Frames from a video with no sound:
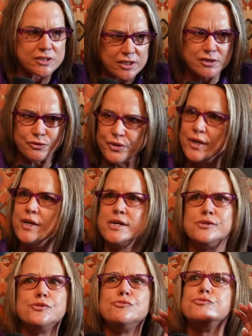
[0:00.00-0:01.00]
dude,
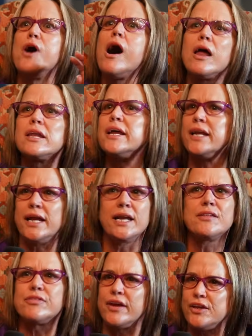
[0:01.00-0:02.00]
do not let
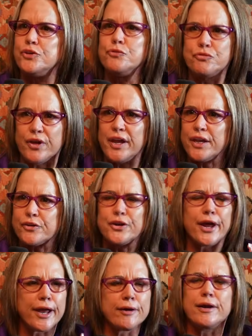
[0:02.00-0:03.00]
anything you think could
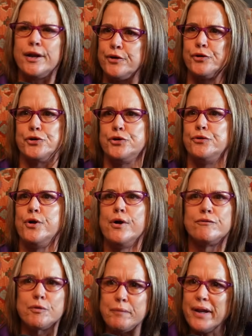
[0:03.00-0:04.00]
hinder you
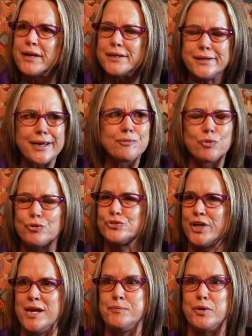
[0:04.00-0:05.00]
from being a damn world
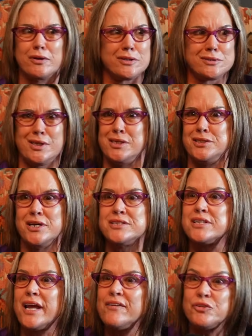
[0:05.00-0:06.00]
champion, because it
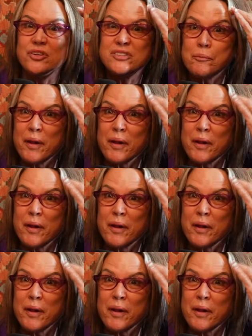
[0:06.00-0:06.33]
doesn't have to. It's up